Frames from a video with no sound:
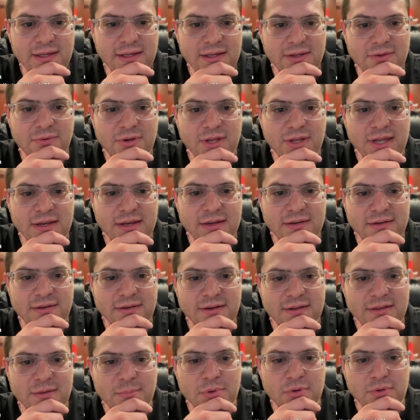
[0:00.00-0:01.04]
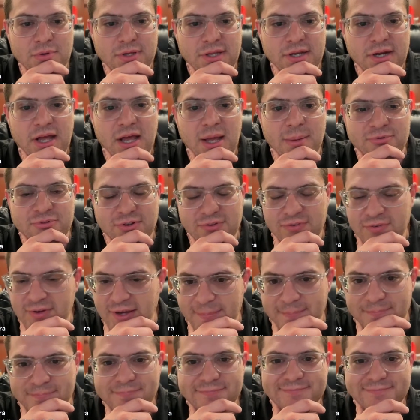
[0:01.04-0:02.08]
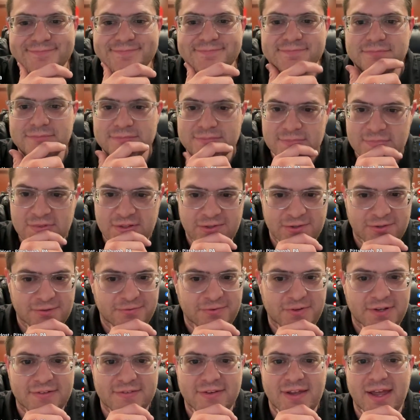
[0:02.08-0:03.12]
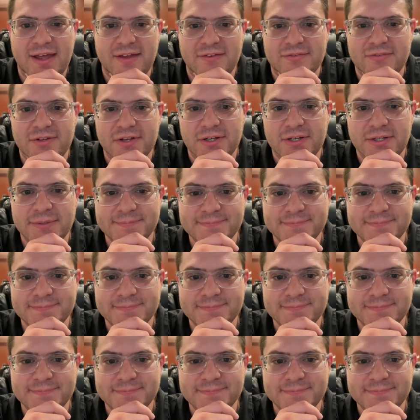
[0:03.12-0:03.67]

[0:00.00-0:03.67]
Uniting and the Boolean options. Yep, they're fantastic.